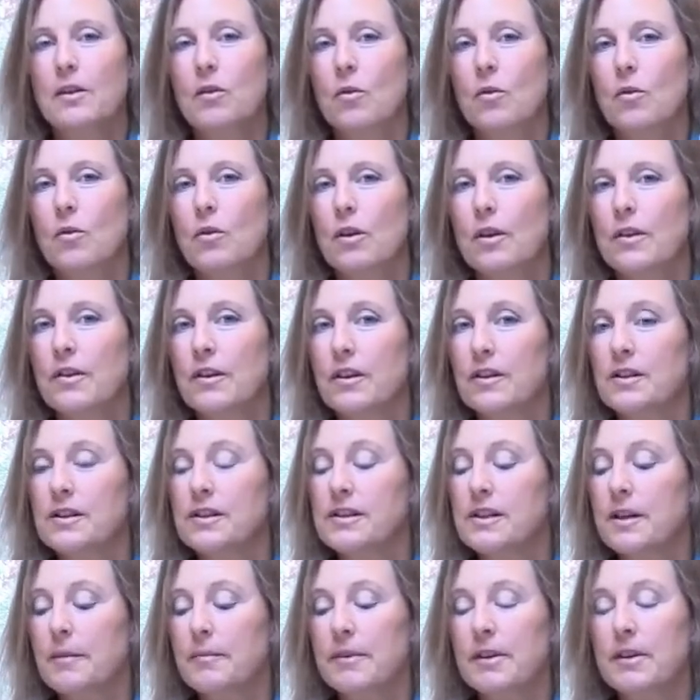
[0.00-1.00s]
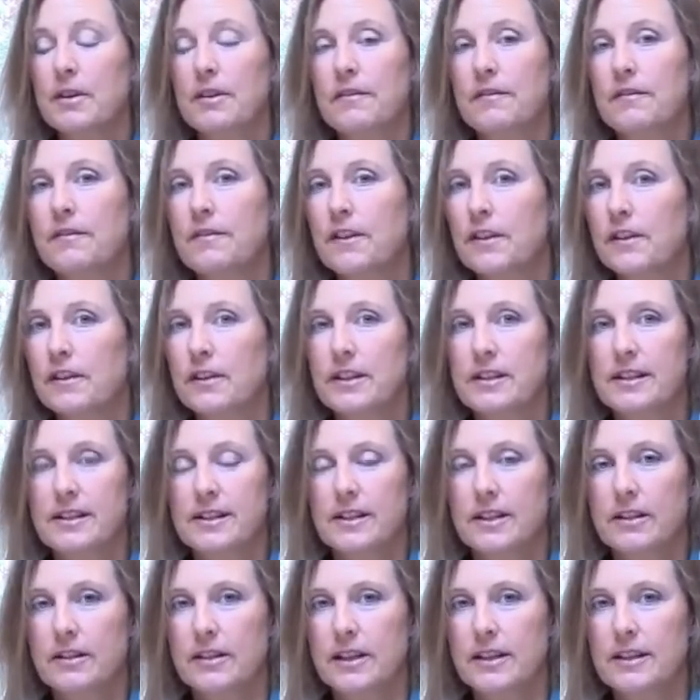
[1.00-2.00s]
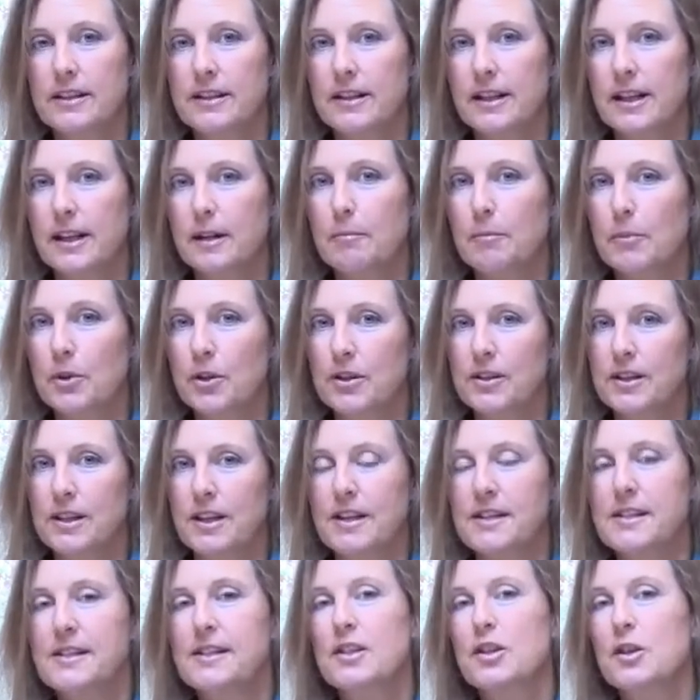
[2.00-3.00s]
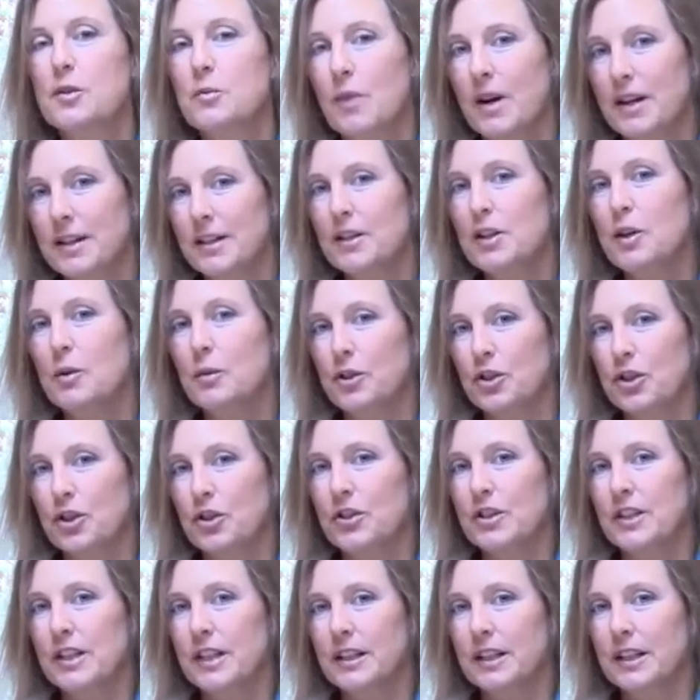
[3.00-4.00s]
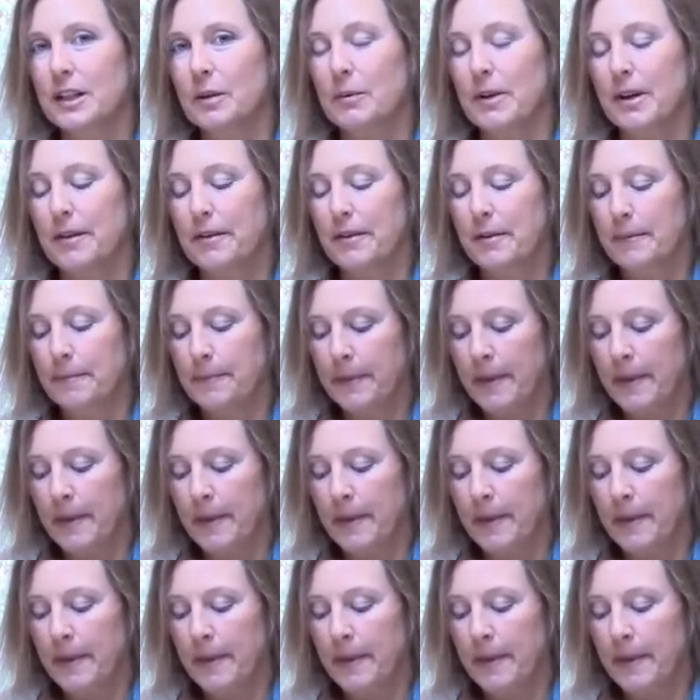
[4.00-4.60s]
or there are some that are very serious, like MRSA. So you want to know what you're dealing with.